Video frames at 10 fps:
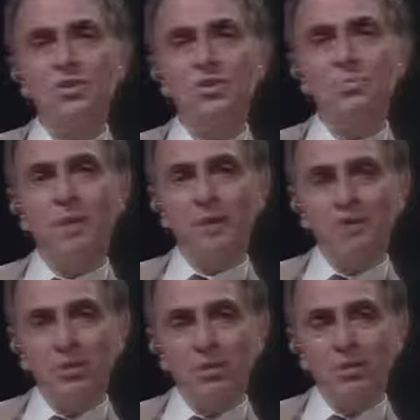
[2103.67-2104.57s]

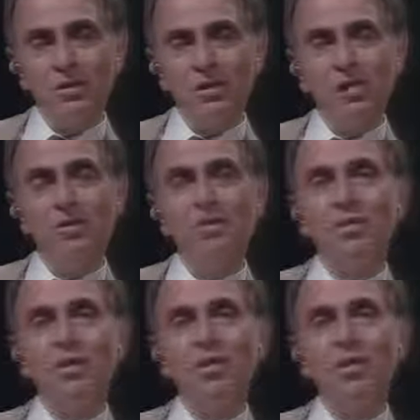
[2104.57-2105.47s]
specter,
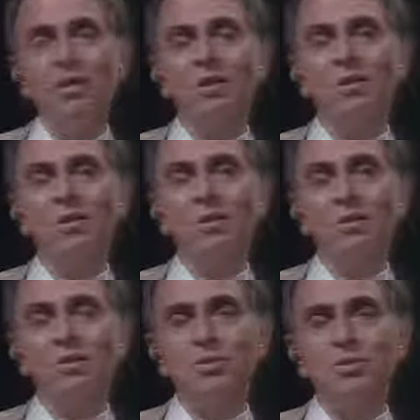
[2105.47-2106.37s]
that they can
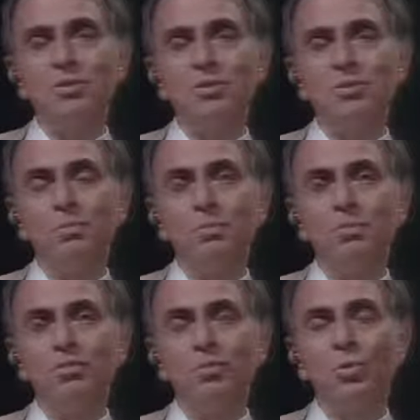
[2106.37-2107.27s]
demonstrate their
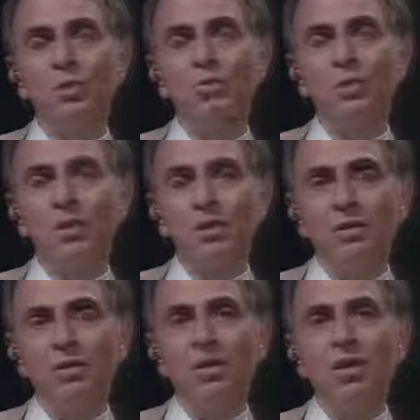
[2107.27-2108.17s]
ability to work
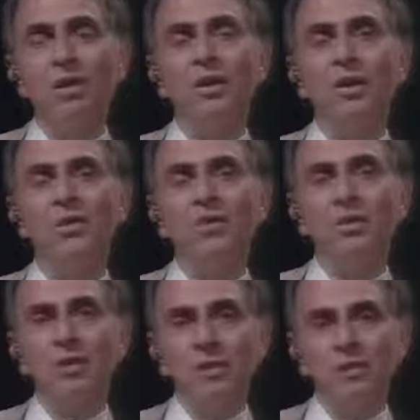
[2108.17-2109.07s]
together on high
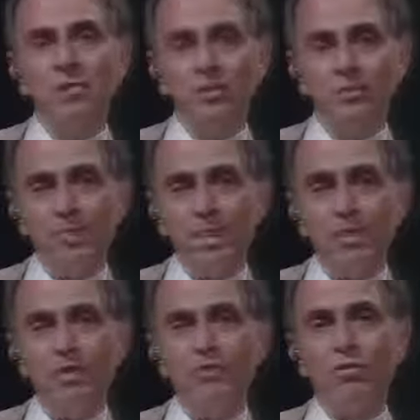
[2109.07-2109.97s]
technology
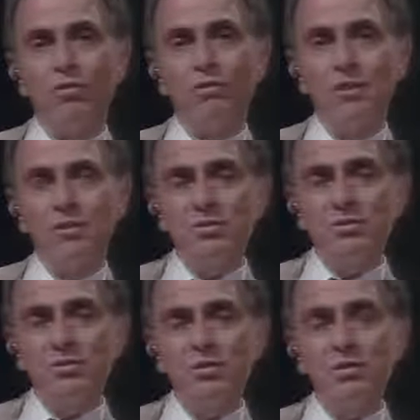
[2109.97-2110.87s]
for
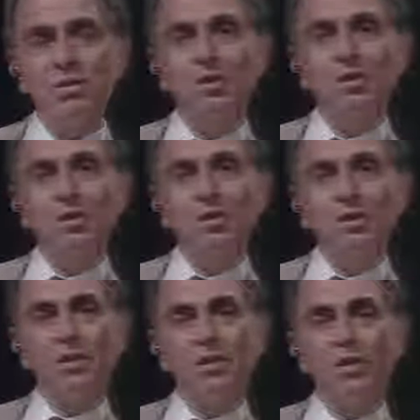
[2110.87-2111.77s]
peaceful,
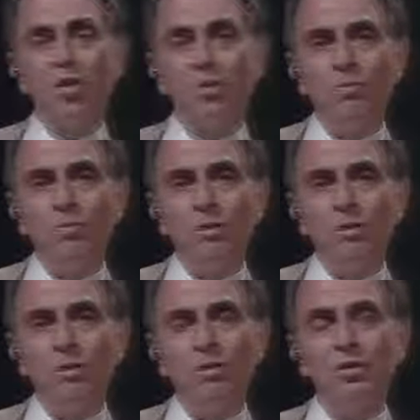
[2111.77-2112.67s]

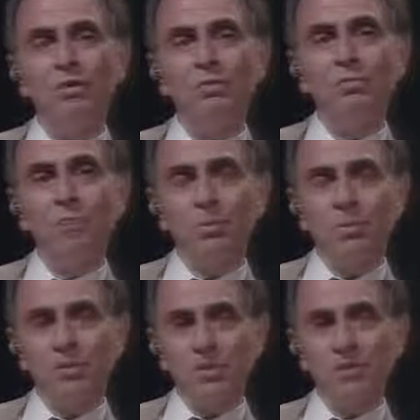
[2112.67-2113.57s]
hopeful
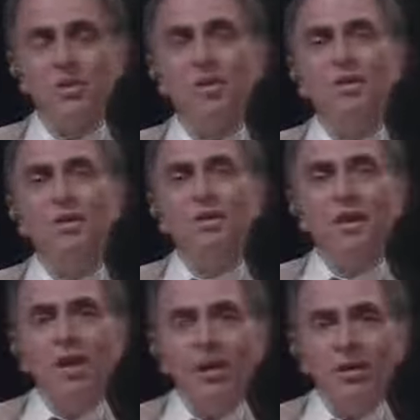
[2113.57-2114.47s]
purposes
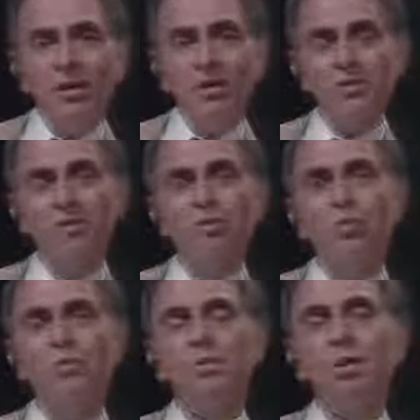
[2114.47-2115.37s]
that carry us
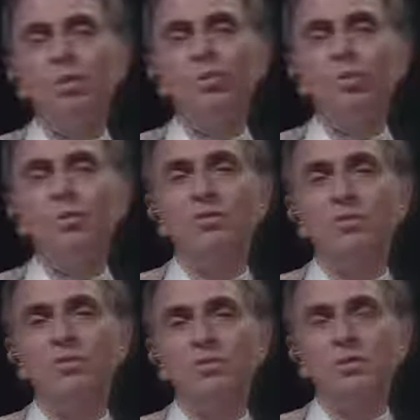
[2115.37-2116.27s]
into a benign
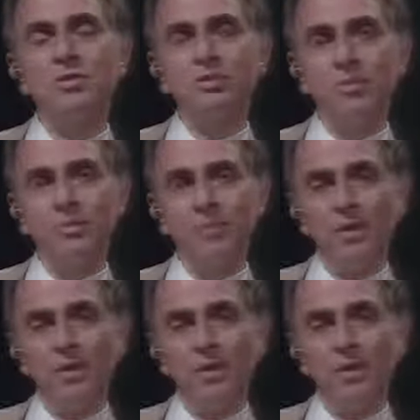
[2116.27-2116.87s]
21st century.